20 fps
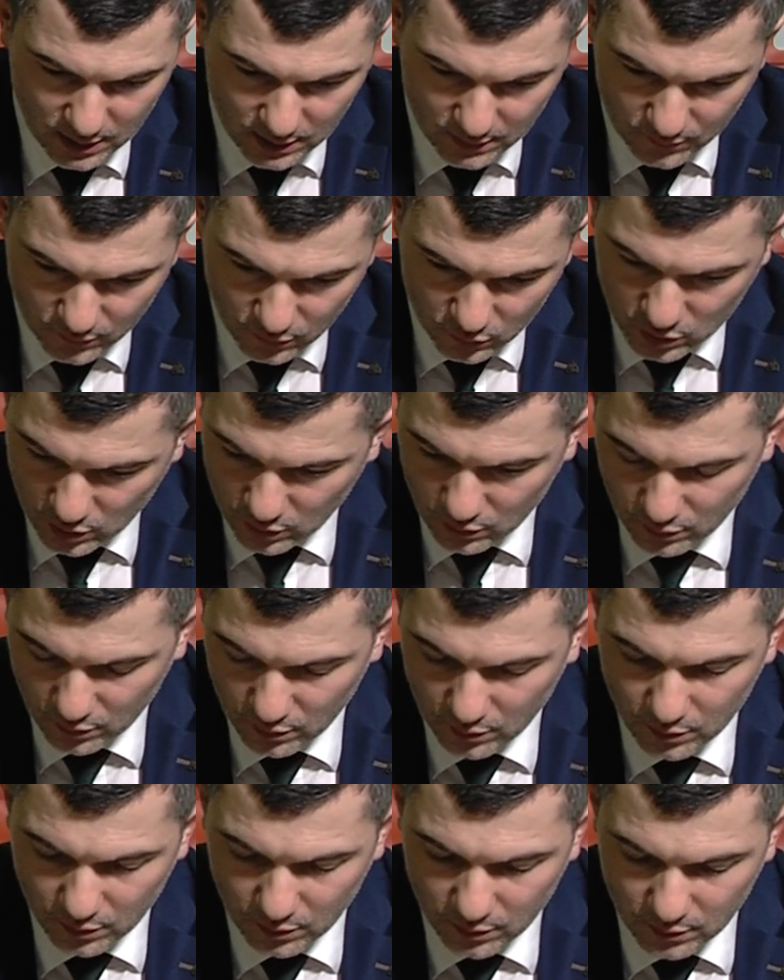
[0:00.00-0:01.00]
in the future
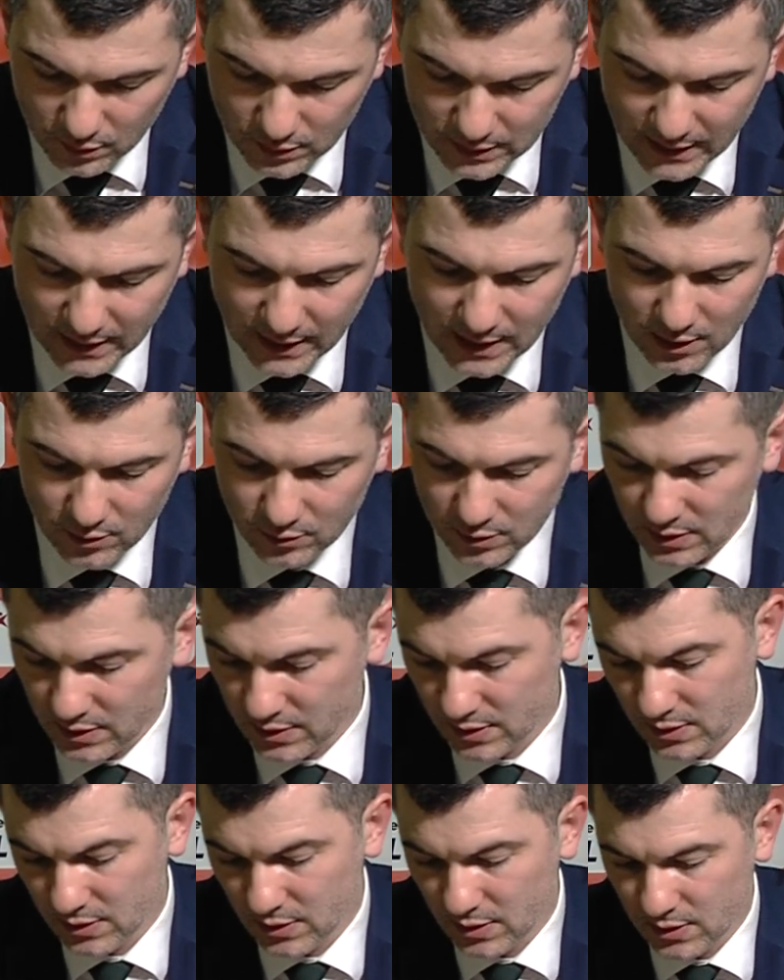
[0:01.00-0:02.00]
we will take out
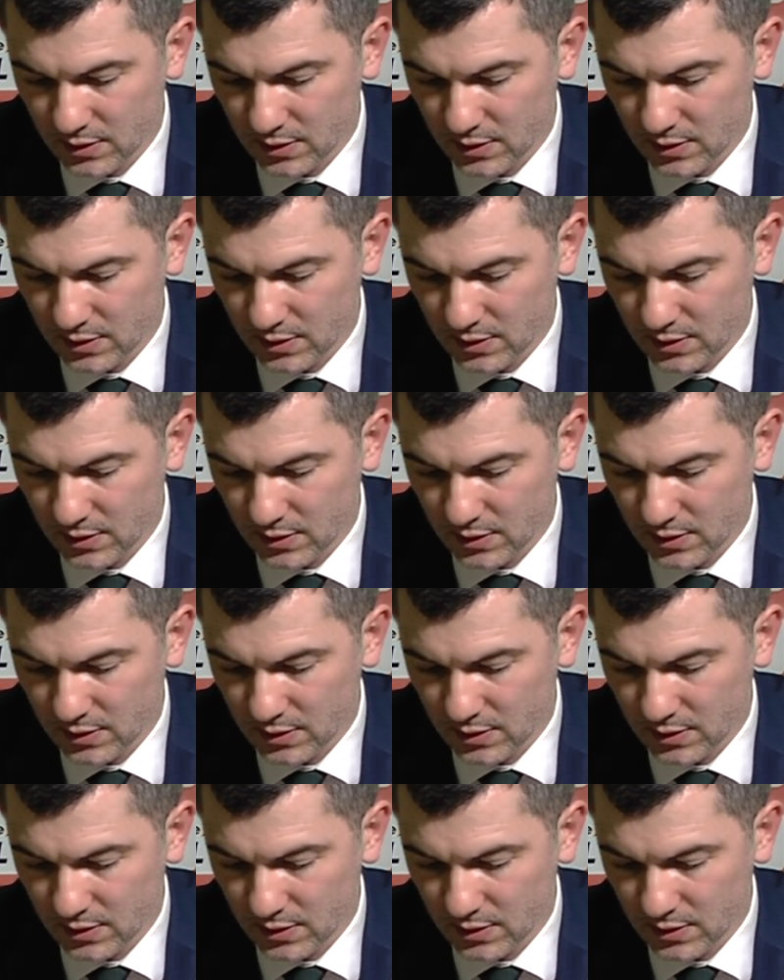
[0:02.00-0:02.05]
this.